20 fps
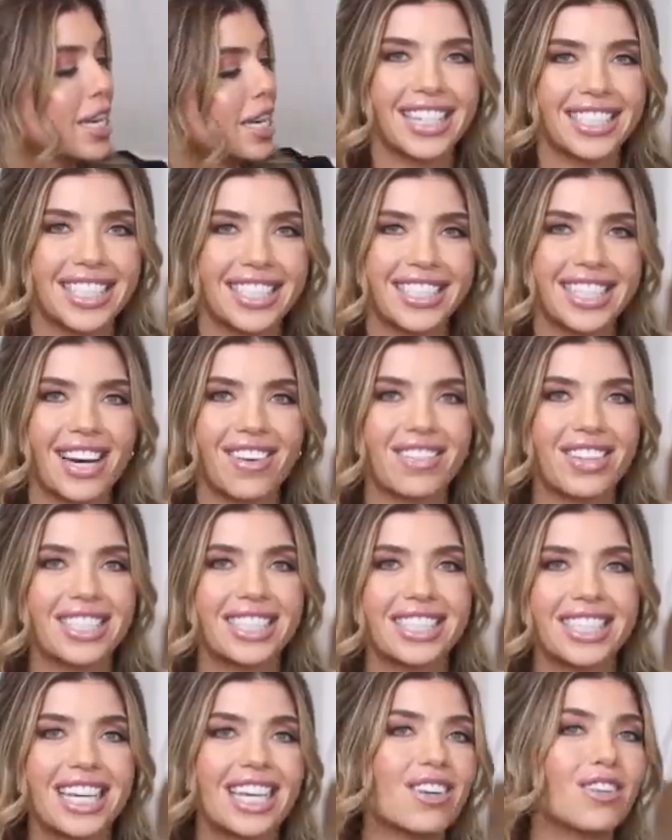It does have
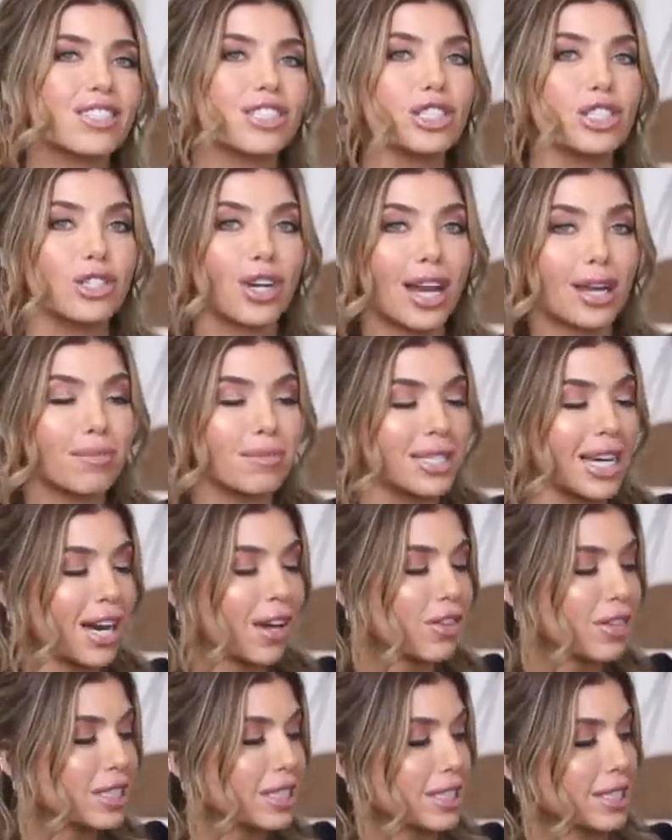this sequin stripe
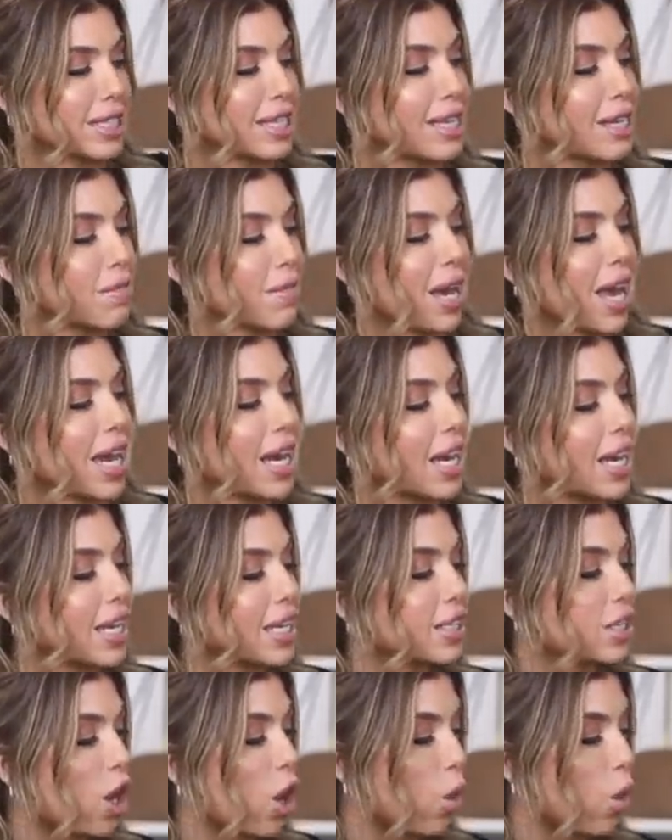down the seam and it is